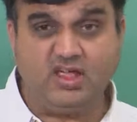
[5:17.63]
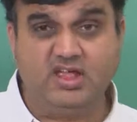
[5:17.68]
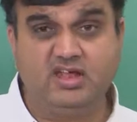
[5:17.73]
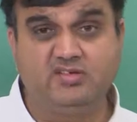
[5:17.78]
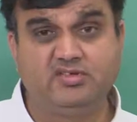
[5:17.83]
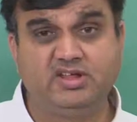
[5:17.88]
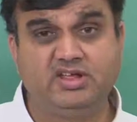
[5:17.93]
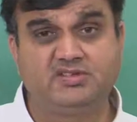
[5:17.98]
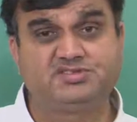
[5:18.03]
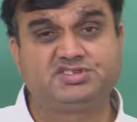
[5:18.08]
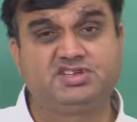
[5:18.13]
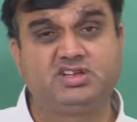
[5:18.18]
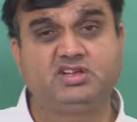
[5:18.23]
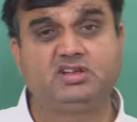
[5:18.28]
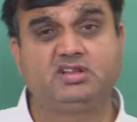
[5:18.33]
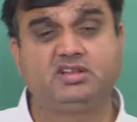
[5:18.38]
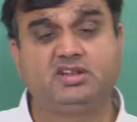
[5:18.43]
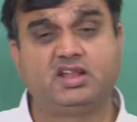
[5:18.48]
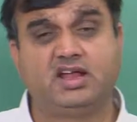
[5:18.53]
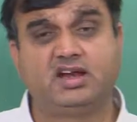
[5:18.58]
And we have
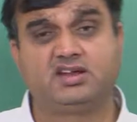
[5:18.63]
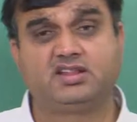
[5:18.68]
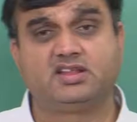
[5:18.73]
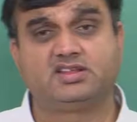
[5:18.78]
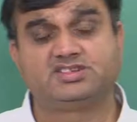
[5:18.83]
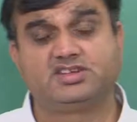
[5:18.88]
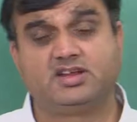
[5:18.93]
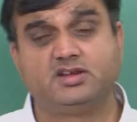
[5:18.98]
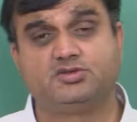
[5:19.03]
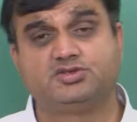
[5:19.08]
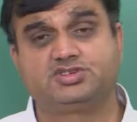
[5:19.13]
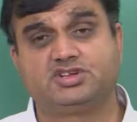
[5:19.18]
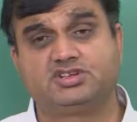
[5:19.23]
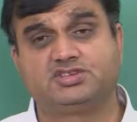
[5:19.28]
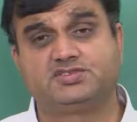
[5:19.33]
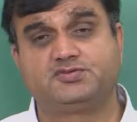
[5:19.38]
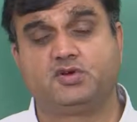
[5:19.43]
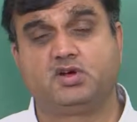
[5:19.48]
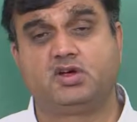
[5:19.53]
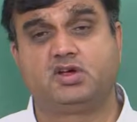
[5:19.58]
seen that the
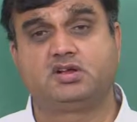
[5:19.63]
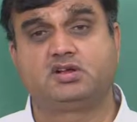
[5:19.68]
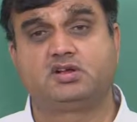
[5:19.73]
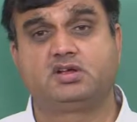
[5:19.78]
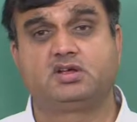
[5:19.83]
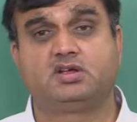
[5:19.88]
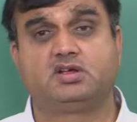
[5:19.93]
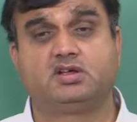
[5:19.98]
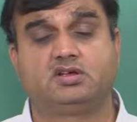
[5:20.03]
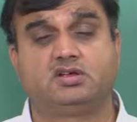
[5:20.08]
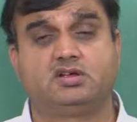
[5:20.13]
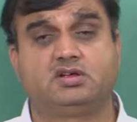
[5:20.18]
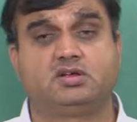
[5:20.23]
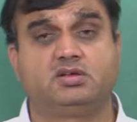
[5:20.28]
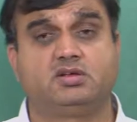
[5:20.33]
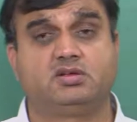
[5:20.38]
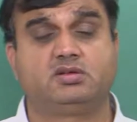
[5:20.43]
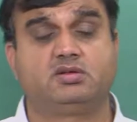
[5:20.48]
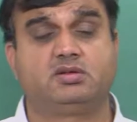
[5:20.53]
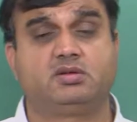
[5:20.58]
solutions for
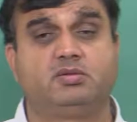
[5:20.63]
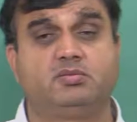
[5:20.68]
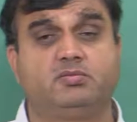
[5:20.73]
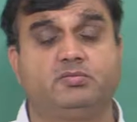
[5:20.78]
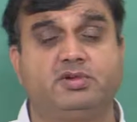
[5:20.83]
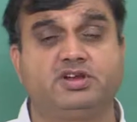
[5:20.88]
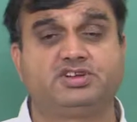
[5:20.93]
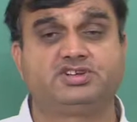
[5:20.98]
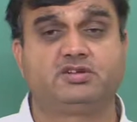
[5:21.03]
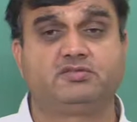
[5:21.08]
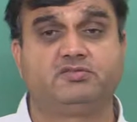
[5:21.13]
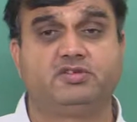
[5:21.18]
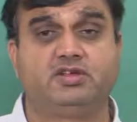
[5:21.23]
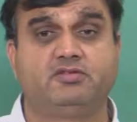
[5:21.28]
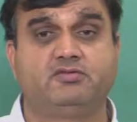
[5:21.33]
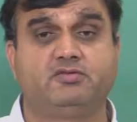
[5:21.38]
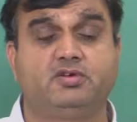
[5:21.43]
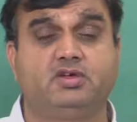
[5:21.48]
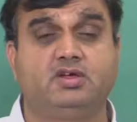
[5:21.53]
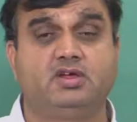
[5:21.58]
uh, pressure
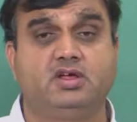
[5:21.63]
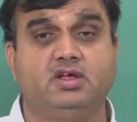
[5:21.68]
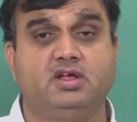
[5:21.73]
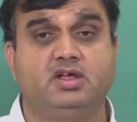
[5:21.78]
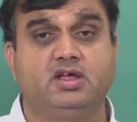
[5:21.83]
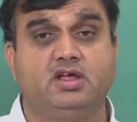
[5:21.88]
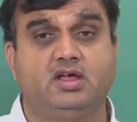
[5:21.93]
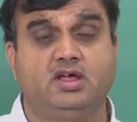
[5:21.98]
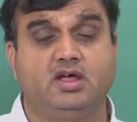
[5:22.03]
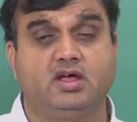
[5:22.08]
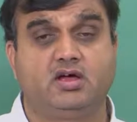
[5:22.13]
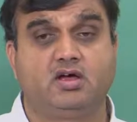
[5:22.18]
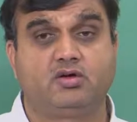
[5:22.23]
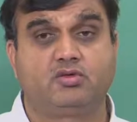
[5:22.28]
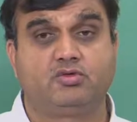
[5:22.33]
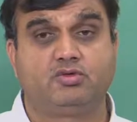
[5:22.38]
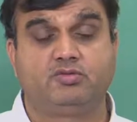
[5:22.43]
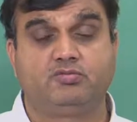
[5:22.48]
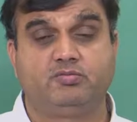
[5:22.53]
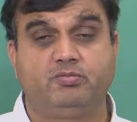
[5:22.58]
wave
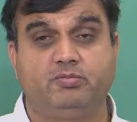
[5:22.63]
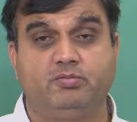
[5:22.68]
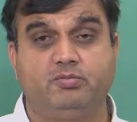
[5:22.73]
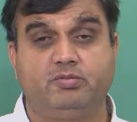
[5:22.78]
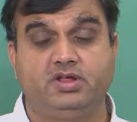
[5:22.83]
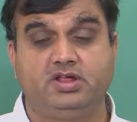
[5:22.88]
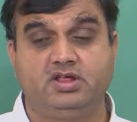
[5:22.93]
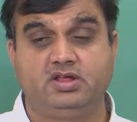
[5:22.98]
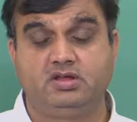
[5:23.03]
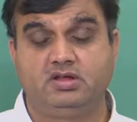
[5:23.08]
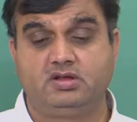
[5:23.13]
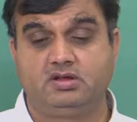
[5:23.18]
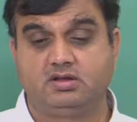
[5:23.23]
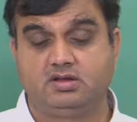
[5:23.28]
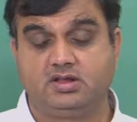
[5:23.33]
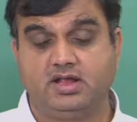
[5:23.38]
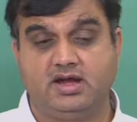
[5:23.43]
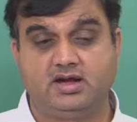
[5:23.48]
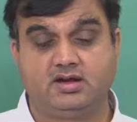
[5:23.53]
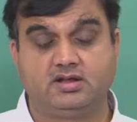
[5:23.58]
uh, could be
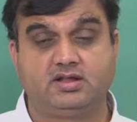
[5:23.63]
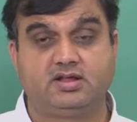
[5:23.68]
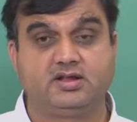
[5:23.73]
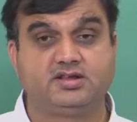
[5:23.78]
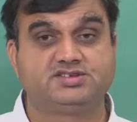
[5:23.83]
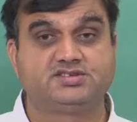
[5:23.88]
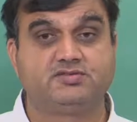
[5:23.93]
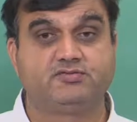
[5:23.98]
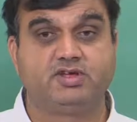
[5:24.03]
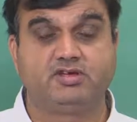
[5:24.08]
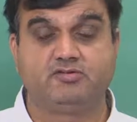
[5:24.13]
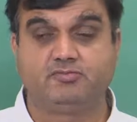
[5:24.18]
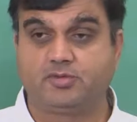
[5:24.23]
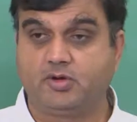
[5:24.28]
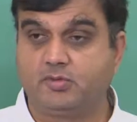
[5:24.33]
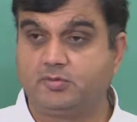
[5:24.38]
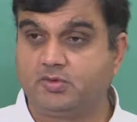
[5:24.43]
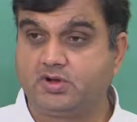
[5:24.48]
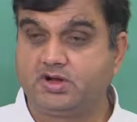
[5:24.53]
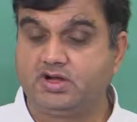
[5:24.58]
that there is a wave
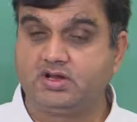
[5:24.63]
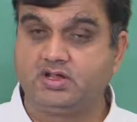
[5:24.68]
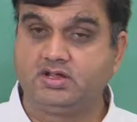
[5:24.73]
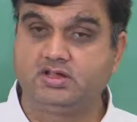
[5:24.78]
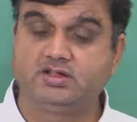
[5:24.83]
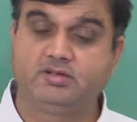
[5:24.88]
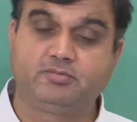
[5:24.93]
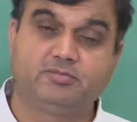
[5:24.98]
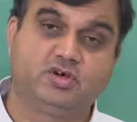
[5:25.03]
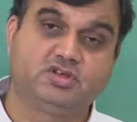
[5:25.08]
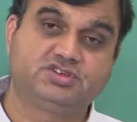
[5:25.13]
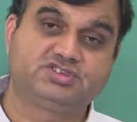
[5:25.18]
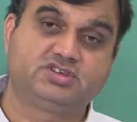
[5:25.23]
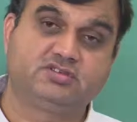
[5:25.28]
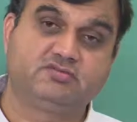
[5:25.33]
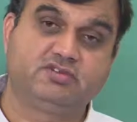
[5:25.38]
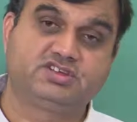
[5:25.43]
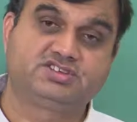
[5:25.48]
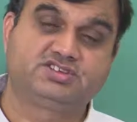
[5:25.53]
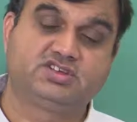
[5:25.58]
propagating in the
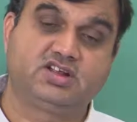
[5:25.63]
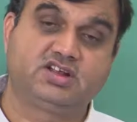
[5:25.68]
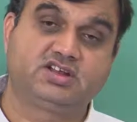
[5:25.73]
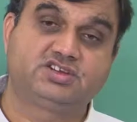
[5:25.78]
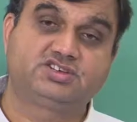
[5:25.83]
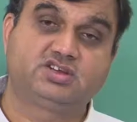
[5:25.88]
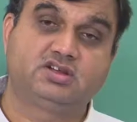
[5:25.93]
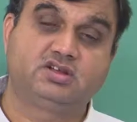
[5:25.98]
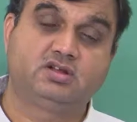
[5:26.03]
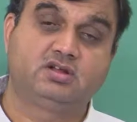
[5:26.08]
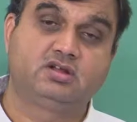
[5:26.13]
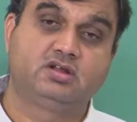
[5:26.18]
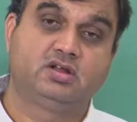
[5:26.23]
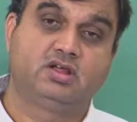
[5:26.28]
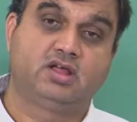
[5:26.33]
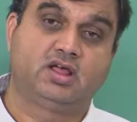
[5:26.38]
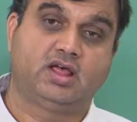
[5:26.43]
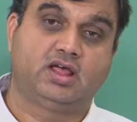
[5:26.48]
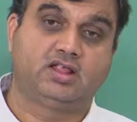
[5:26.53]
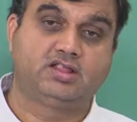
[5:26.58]
positive x direction
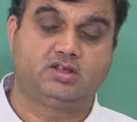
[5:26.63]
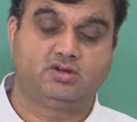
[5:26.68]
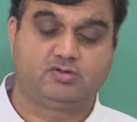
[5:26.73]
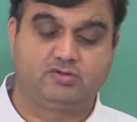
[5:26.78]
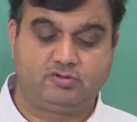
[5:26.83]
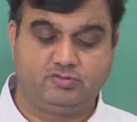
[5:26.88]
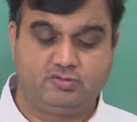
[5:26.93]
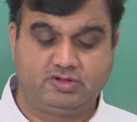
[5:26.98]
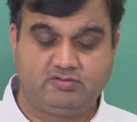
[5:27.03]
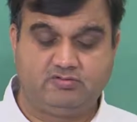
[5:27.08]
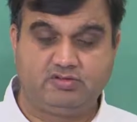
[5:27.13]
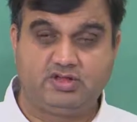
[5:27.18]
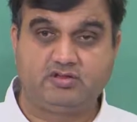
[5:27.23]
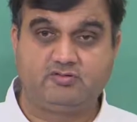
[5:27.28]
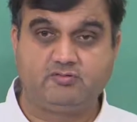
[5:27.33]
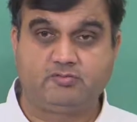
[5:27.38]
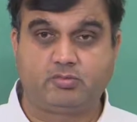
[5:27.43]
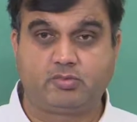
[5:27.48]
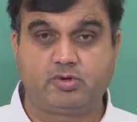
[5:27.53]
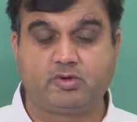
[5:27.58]
and there could be a
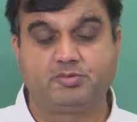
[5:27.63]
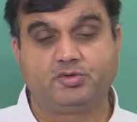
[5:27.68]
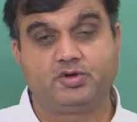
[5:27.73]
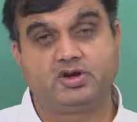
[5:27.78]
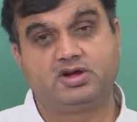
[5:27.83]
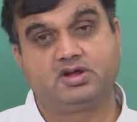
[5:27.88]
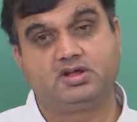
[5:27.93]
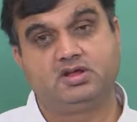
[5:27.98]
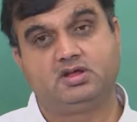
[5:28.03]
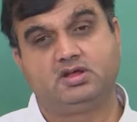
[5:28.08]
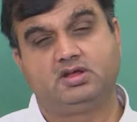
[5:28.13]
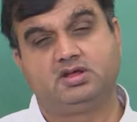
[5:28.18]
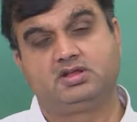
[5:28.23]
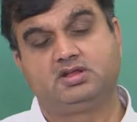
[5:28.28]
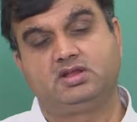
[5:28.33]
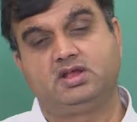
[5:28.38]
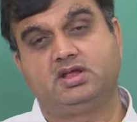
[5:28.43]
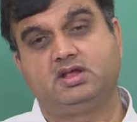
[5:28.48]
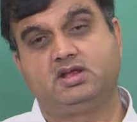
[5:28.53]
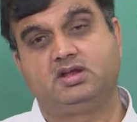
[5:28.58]
wave propagating
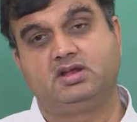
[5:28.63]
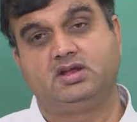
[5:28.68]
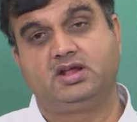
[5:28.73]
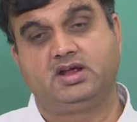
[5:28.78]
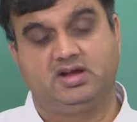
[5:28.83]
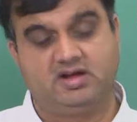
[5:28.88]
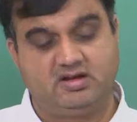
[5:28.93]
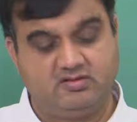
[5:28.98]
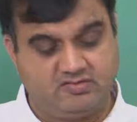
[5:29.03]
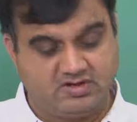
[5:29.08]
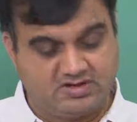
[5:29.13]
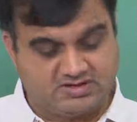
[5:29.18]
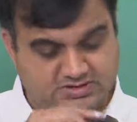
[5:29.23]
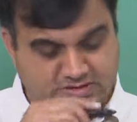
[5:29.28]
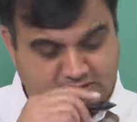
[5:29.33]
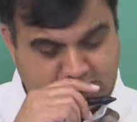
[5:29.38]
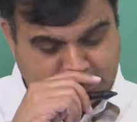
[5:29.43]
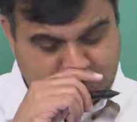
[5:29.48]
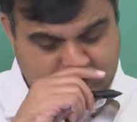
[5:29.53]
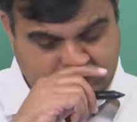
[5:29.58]
in the negative x
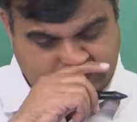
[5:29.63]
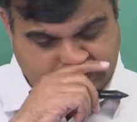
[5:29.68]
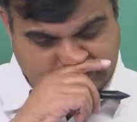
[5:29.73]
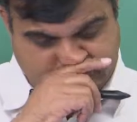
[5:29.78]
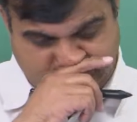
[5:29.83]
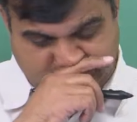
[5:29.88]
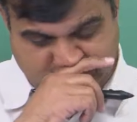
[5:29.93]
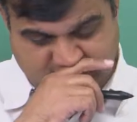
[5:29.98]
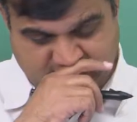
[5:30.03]
direction.